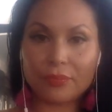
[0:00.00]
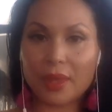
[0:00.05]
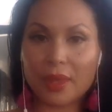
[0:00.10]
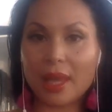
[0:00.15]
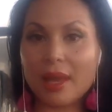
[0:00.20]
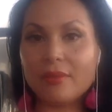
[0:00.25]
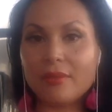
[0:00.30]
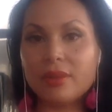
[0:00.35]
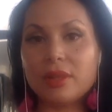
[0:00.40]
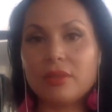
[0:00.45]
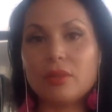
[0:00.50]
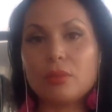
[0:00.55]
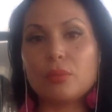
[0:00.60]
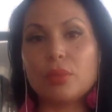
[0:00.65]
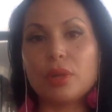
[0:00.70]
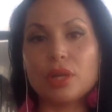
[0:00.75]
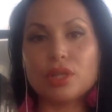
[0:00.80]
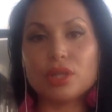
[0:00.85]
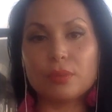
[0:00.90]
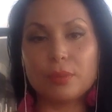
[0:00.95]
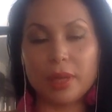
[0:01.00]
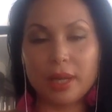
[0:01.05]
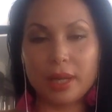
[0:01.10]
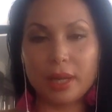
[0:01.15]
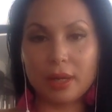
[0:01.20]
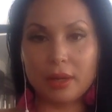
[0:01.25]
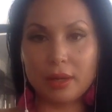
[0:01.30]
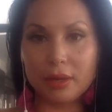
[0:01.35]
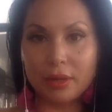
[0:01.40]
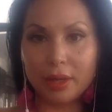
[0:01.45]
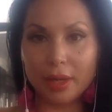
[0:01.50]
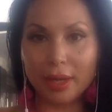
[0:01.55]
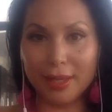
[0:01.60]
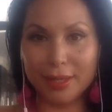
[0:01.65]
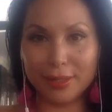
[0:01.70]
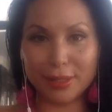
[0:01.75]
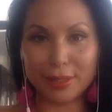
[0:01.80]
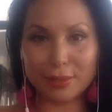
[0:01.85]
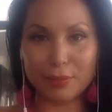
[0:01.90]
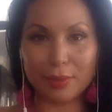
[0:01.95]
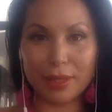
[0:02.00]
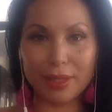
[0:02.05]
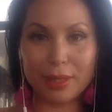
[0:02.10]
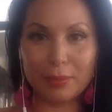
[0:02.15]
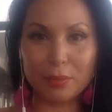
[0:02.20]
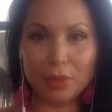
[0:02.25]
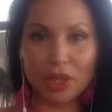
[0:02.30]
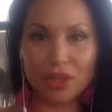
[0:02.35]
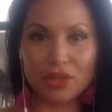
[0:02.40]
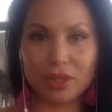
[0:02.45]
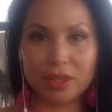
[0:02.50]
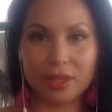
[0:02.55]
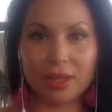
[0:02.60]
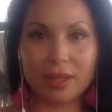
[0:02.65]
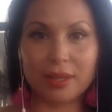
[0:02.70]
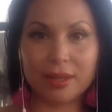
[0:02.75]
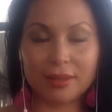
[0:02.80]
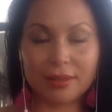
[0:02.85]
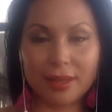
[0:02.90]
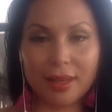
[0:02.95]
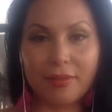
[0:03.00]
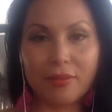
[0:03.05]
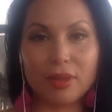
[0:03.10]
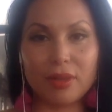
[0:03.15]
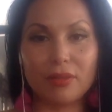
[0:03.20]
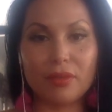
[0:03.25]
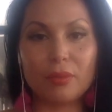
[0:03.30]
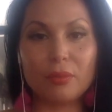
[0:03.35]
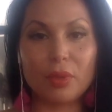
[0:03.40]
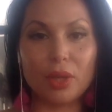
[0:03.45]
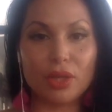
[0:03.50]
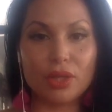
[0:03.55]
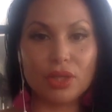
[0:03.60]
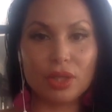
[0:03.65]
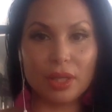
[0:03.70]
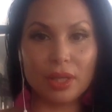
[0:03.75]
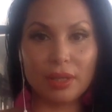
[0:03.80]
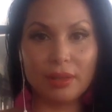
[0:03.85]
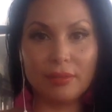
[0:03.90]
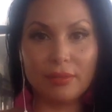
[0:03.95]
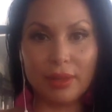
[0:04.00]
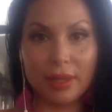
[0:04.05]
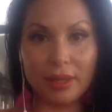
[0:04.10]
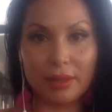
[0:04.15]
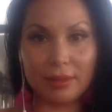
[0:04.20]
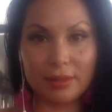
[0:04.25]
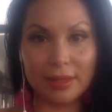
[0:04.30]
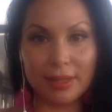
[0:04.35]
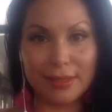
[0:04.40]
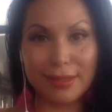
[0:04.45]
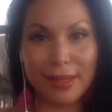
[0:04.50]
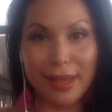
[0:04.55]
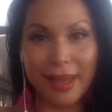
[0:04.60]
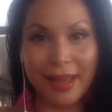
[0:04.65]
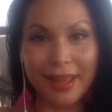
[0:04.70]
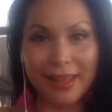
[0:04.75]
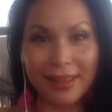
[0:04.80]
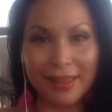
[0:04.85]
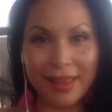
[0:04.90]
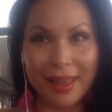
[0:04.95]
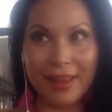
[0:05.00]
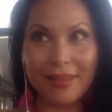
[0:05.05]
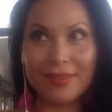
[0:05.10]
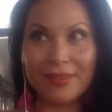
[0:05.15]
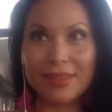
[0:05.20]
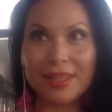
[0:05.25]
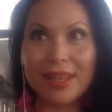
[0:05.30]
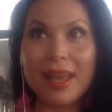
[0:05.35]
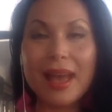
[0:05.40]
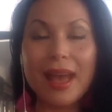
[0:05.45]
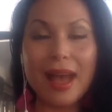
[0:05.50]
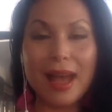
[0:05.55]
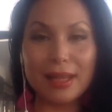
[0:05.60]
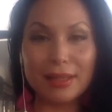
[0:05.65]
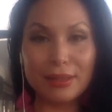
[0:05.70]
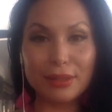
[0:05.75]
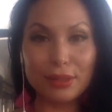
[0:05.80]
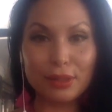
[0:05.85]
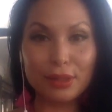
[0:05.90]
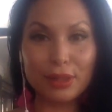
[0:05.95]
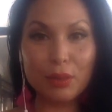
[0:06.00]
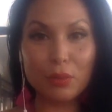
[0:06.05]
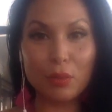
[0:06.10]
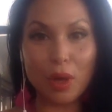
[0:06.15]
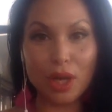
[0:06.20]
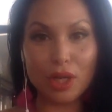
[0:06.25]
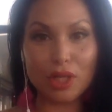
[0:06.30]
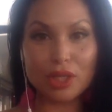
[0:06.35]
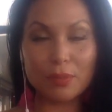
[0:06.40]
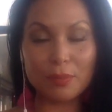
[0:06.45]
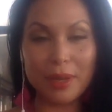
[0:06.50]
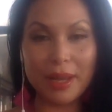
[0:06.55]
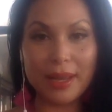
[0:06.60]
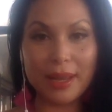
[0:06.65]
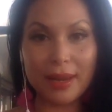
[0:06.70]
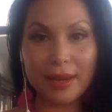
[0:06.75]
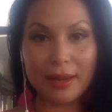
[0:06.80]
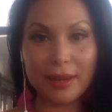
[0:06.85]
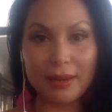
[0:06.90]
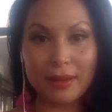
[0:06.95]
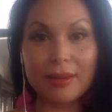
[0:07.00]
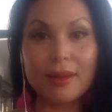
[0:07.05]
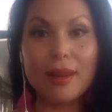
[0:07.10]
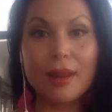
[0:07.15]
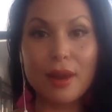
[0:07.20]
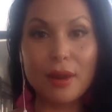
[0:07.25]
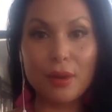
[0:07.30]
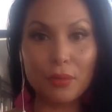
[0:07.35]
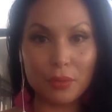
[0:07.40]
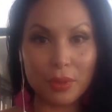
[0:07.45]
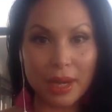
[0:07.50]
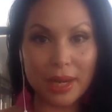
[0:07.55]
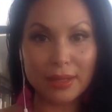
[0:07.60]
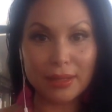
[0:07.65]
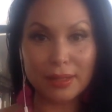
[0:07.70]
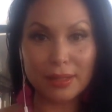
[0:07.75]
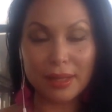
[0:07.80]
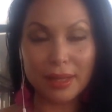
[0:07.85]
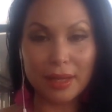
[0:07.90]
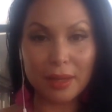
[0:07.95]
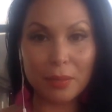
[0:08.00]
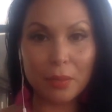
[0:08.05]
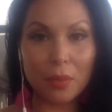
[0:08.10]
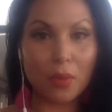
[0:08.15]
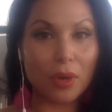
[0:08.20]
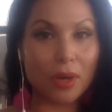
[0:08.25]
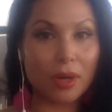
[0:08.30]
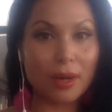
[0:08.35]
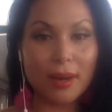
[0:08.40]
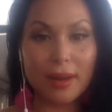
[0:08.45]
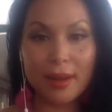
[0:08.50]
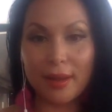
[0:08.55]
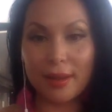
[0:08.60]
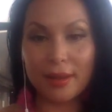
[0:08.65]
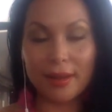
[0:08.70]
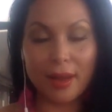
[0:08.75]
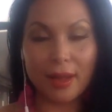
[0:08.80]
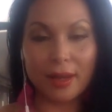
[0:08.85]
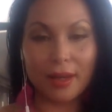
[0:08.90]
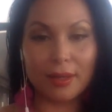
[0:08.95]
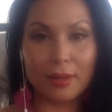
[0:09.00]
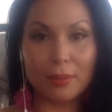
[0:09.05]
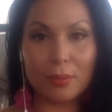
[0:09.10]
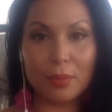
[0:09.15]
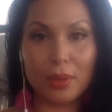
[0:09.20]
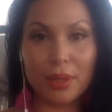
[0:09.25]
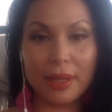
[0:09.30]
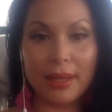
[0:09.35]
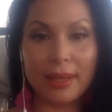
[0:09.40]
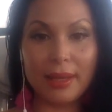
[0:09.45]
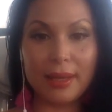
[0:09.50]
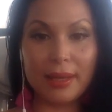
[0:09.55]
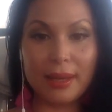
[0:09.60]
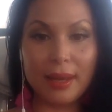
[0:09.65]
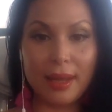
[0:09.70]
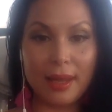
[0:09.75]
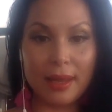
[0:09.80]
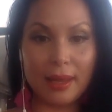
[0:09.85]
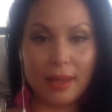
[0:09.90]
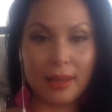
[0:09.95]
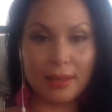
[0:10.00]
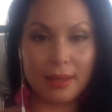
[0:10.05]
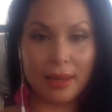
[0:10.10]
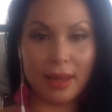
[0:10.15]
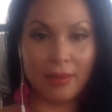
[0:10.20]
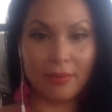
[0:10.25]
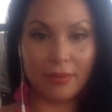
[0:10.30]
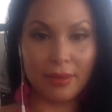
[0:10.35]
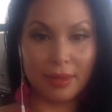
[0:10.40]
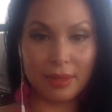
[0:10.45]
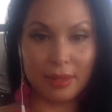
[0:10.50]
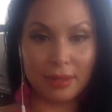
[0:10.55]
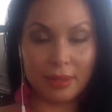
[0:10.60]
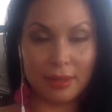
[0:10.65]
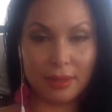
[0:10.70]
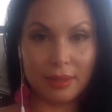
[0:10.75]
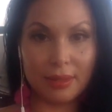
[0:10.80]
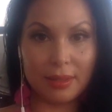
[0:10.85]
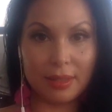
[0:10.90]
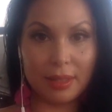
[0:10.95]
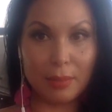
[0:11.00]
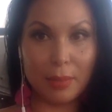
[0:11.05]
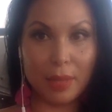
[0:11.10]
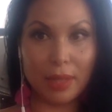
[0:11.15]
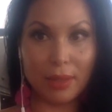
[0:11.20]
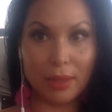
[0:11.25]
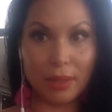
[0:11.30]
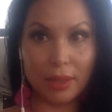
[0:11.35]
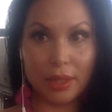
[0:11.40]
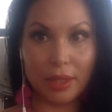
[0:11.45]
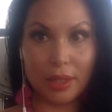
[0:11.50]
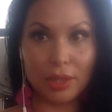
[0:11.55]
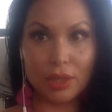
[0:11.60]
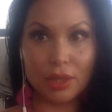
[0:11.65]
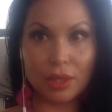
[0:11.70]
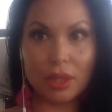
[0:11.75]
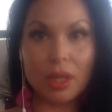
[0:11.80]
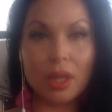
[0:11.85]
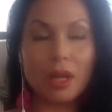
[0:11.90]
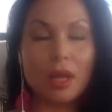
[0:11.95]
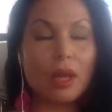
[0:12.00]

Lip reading: I haven't even brushed my hair, you guys. That's why I keep touching it, because I haven't even brushed it like since I left. I literally washed my hair, ran to the airport, got on a plane, and haven't seen my luggage.